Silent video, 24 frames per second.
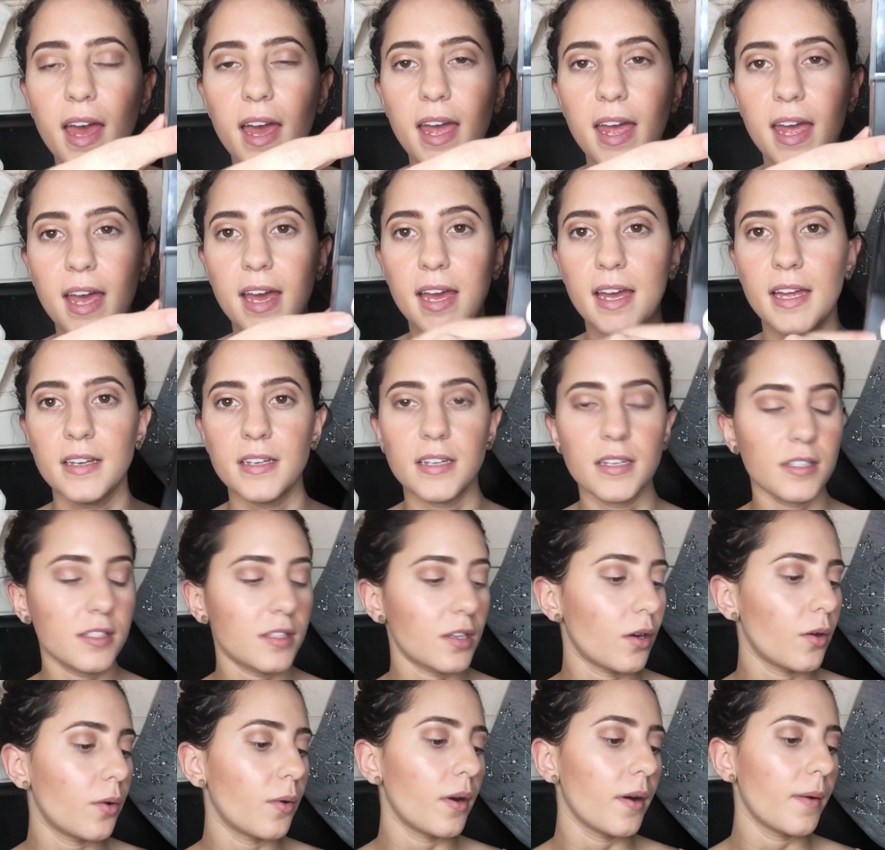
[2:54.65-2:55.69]
And
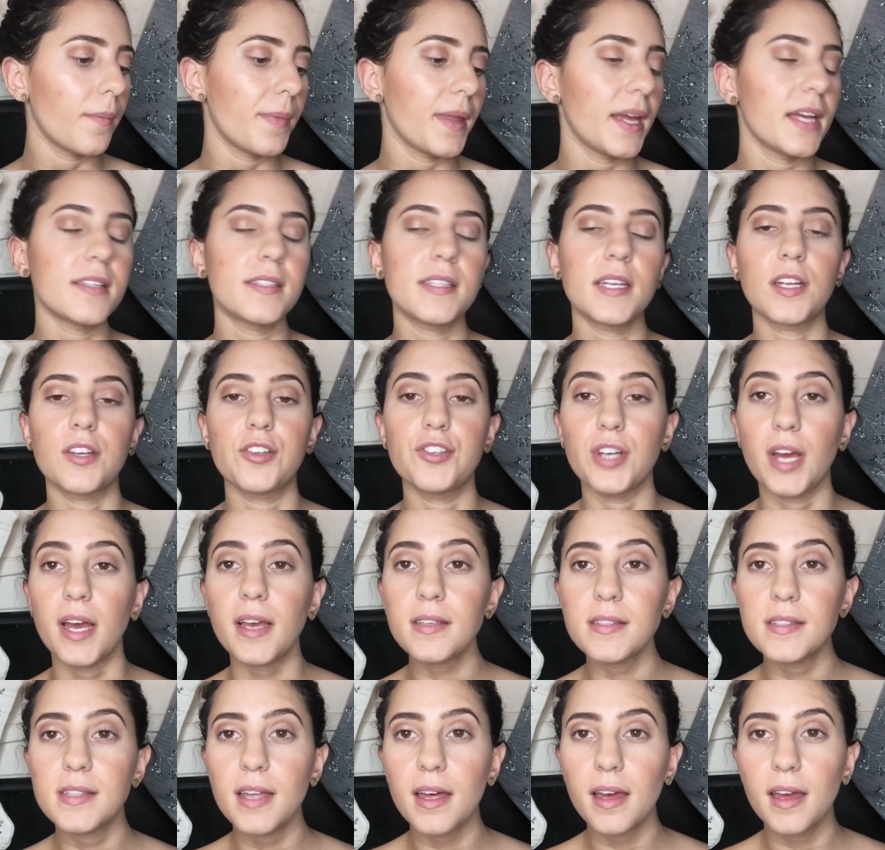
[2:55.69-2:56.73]
so it
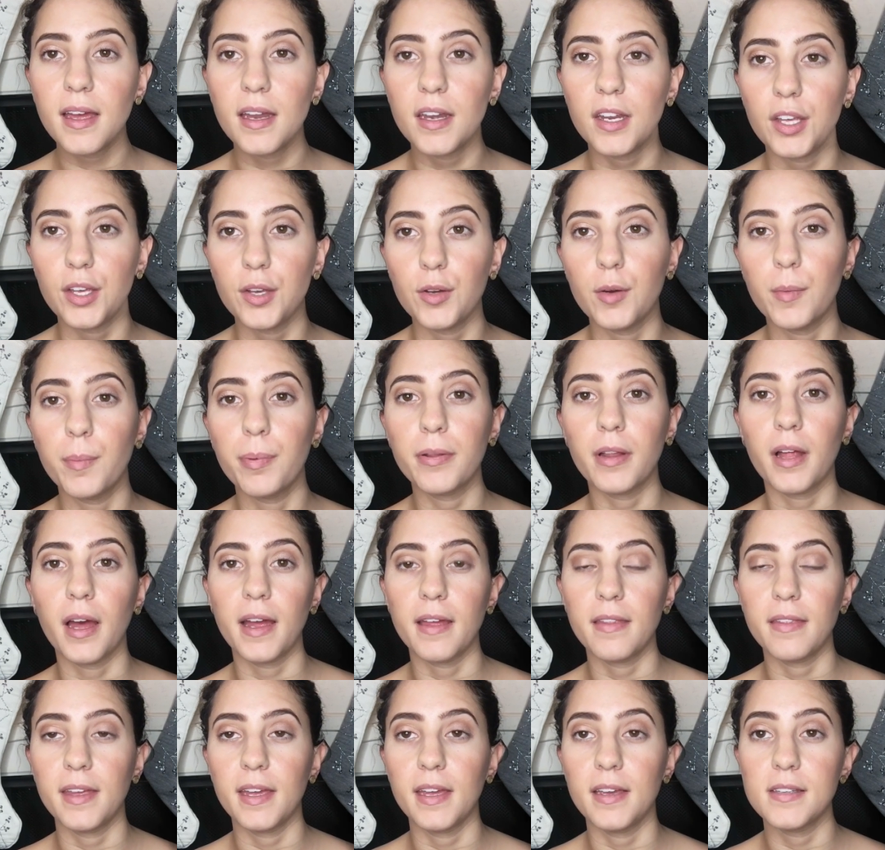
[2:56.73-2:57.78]
suggests that you
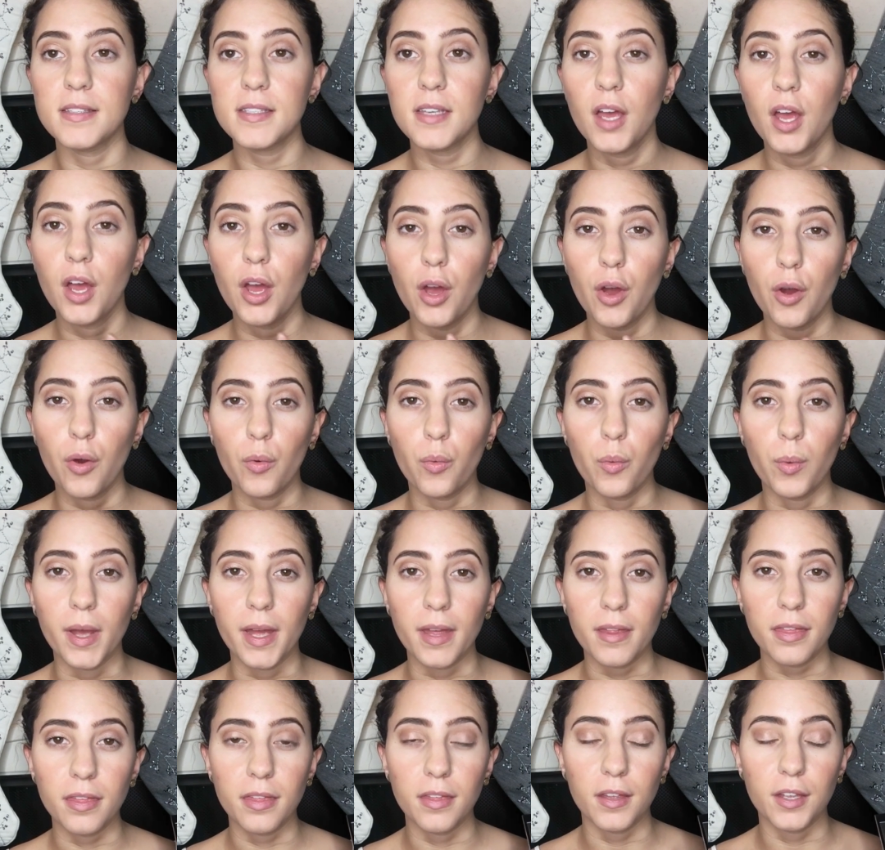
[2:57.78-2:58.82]
apply these
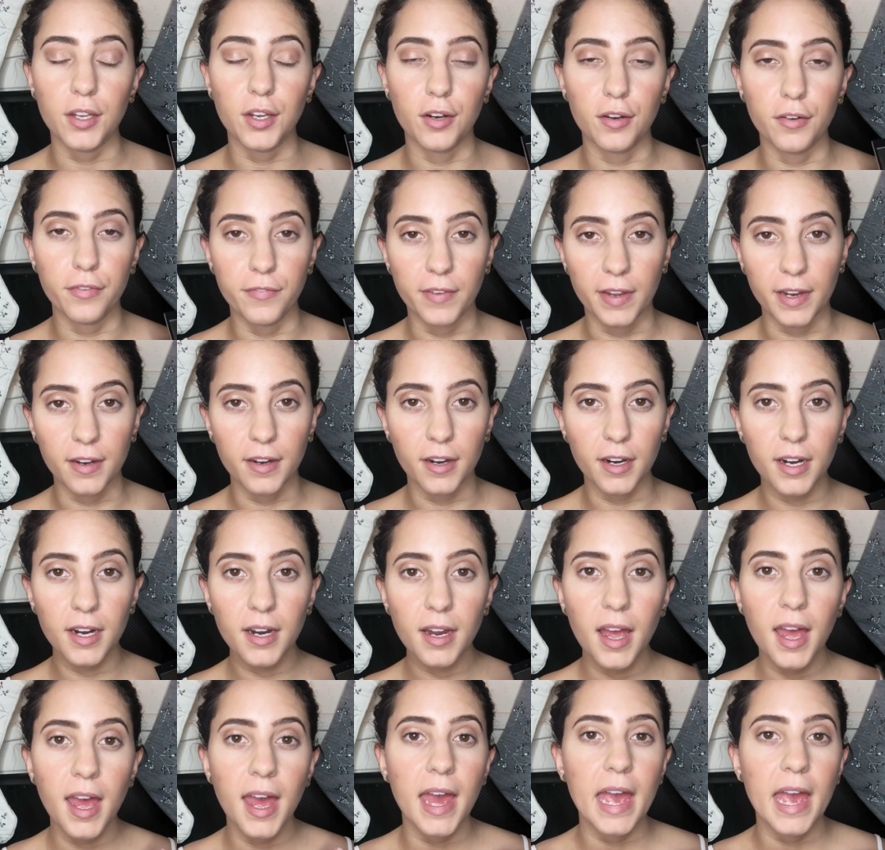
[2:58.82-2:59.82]
with your finger,